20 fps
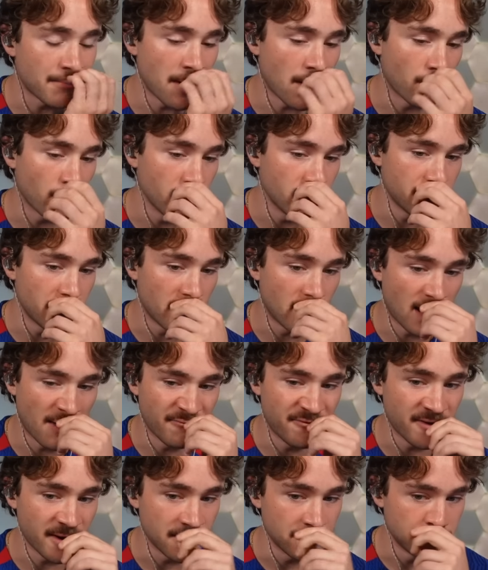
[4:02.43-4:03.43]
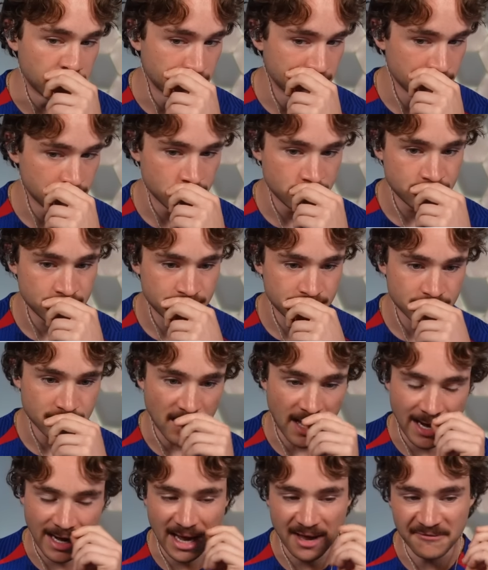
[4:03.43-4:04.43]
not worried about it. I'm fighting.
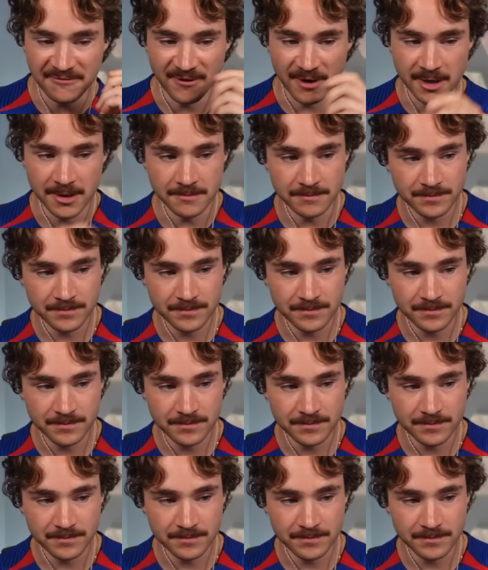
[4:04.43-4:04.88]
I got to fight.